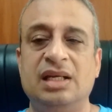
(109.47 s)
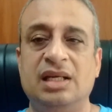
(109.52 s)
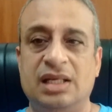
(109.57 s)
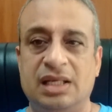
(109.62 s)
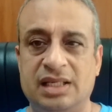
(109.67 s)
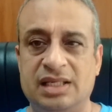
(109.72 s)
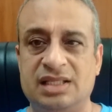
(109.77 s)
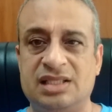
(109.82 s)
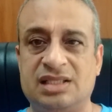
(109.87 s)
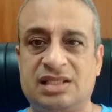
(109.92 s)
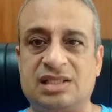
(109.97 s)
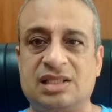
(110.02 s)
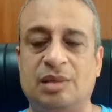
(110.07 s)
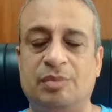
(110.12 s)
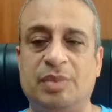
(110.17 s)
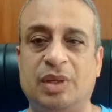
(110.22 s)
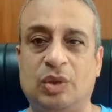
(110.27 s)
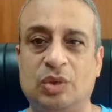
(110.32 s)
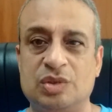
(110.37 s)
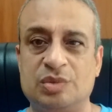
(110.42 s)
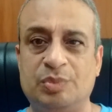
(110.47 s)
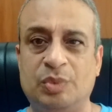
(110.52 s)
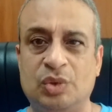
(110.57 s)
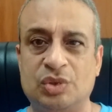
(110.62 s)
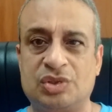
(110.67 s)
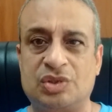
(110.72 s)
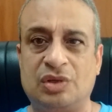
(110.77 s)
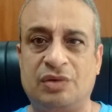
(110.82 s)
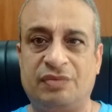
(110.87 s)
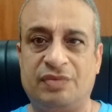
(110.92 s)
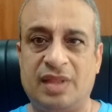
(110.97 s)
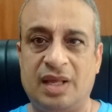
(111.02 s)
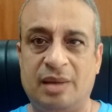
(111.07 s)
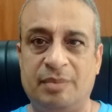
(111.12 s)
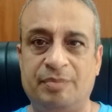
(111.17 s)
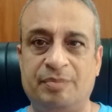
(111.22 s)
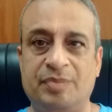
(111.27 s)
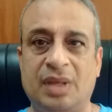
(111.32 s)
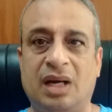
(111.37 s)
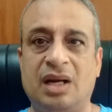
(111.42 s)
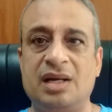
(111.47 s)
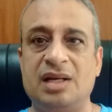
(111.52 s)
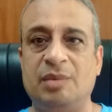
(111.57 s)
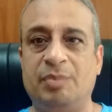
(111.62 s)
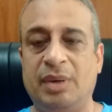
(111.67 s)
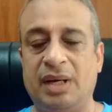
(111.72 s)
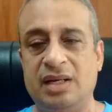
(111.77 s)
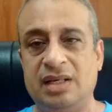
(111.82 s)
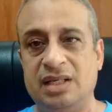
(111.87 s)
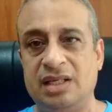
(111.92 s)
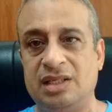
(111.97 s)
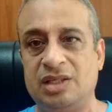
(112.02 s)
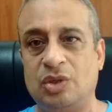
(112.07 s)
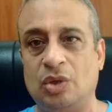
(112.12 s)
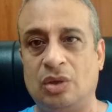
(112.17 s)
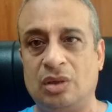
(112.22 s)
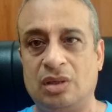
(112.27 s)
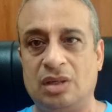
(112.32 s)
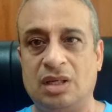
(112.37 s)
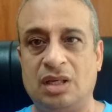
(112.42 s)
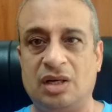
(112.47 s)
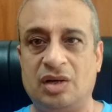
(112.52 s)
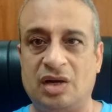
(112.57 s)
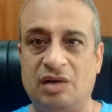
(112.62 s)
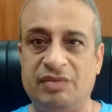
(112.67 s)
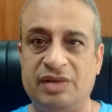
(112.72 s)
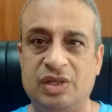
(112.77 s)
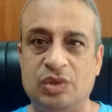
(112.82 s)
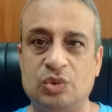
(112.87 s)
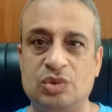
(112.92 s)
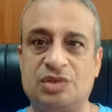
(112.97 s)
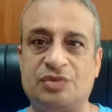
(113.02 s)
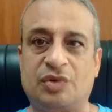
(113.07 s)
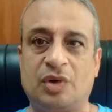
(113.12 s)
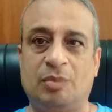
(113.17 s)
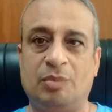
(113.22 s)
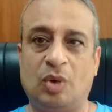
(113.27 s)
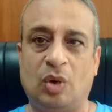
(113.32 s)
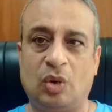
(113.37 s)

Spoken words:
is because most of them are dependent on revenues from